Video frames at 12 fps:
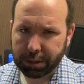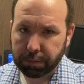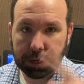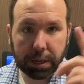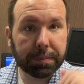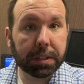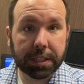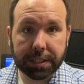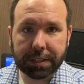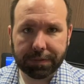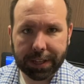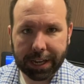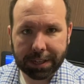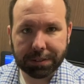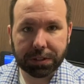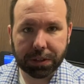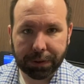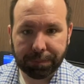It'll bring up a list of that.
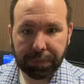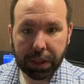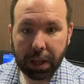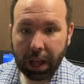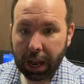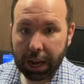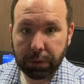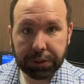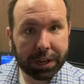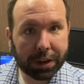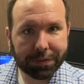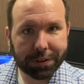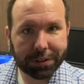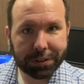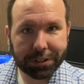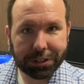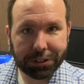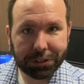So without further
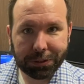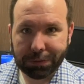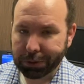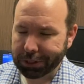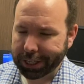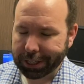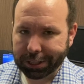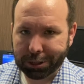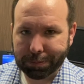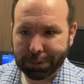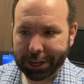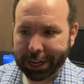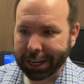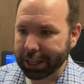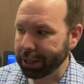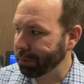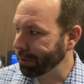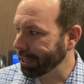ado, we'll take a little break
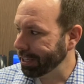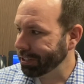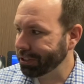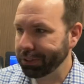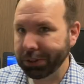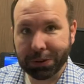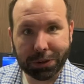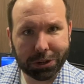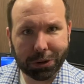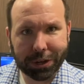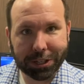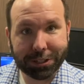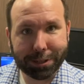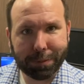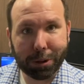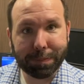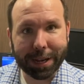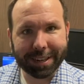and then we'll get to going into the
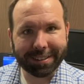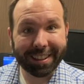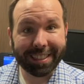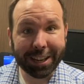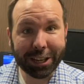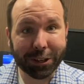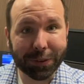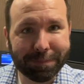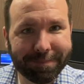poll pad. Thank you.